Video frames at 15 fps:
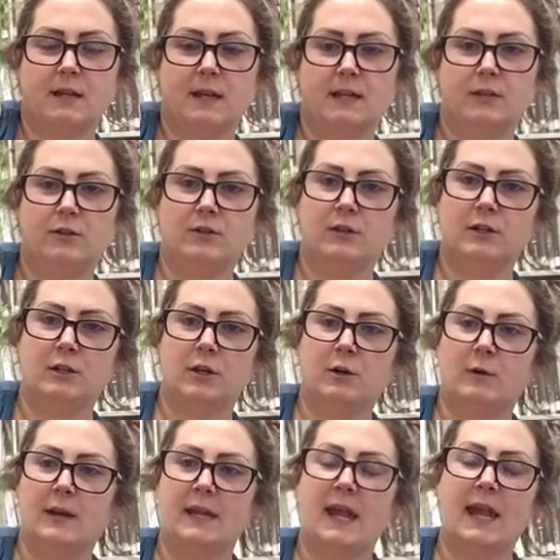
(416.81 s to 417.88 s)
And you can
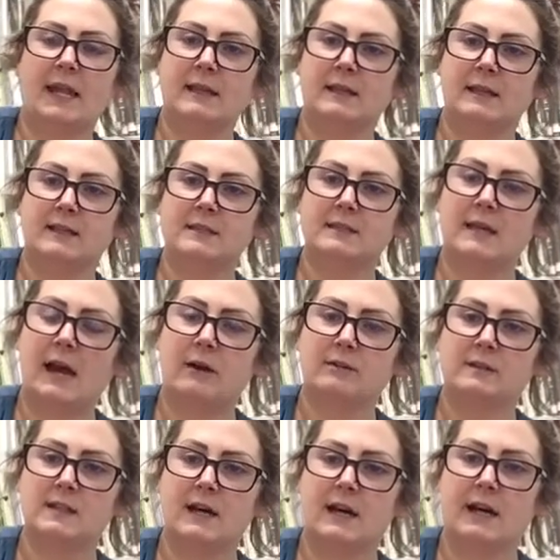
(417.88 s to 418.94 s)
go and hang this
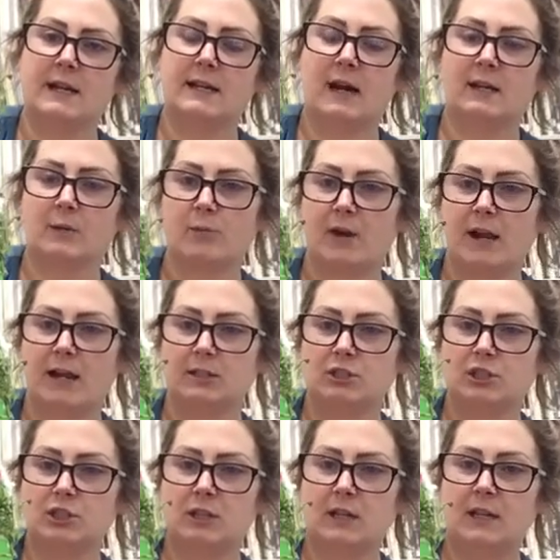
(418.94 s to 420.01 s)
outside on a
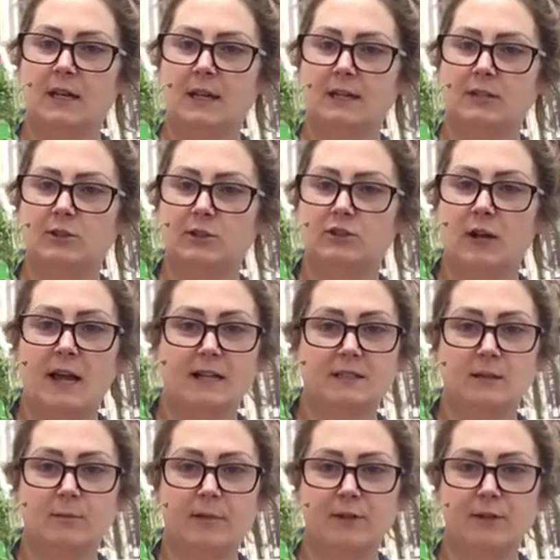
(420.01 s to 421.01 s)
branch to attract some